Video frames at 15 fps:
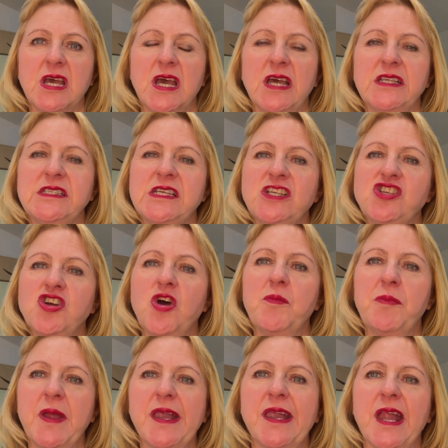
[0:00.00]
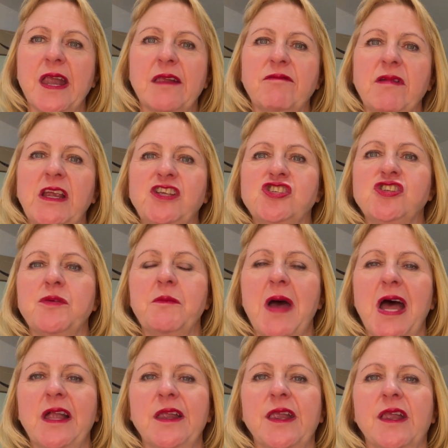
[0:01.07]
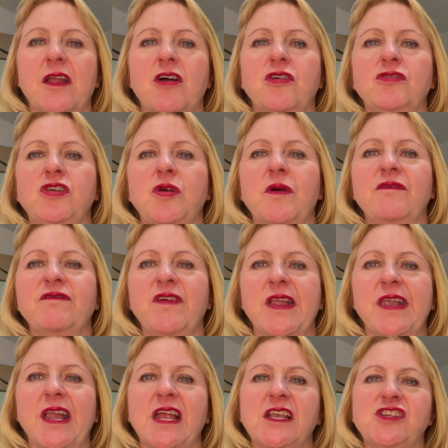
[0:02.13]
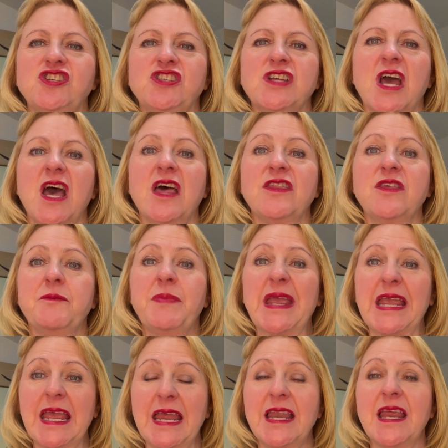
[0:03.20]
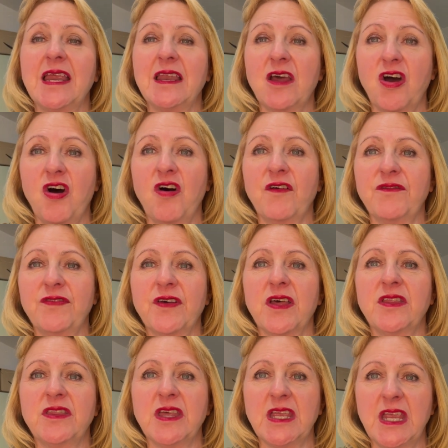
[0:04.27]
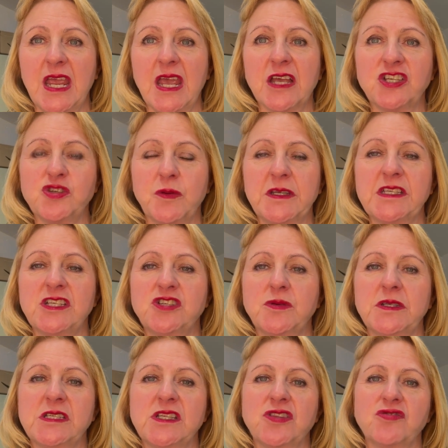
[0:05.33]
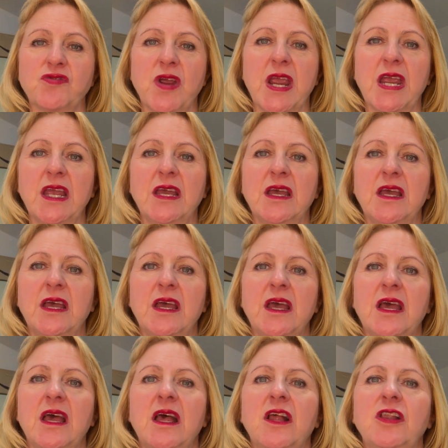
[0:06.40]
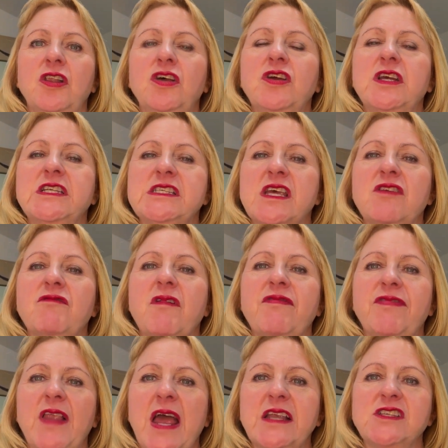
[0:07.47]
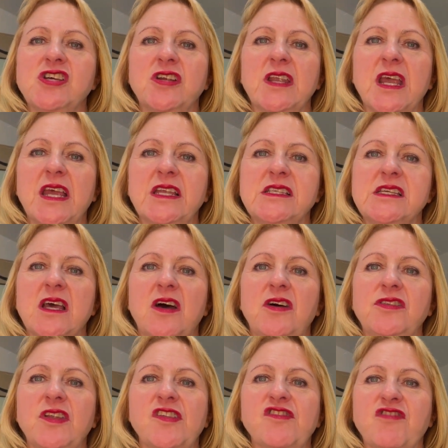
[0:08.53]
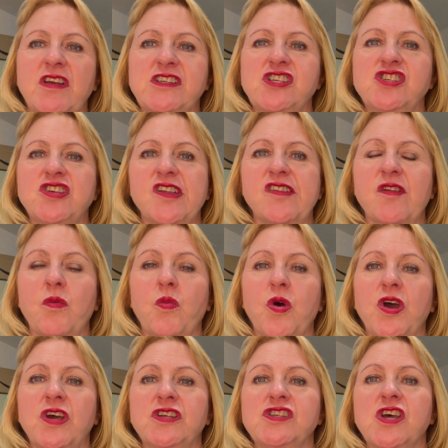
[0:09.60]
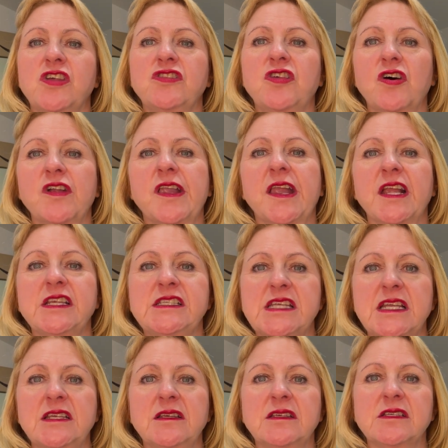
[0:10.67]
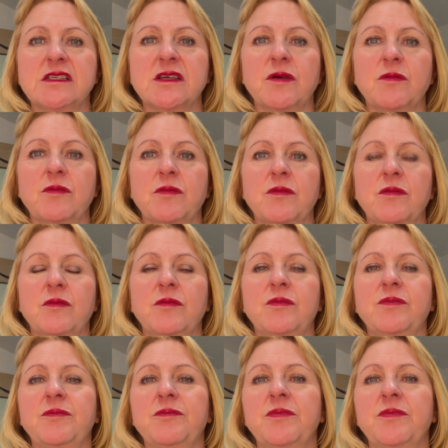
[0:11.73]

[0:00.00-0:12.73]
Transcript: And did your business reach the milestone you envisaged at the beginning of the year 2023? Look at it, reflect on it, on the strategies that worked and those that didn't, and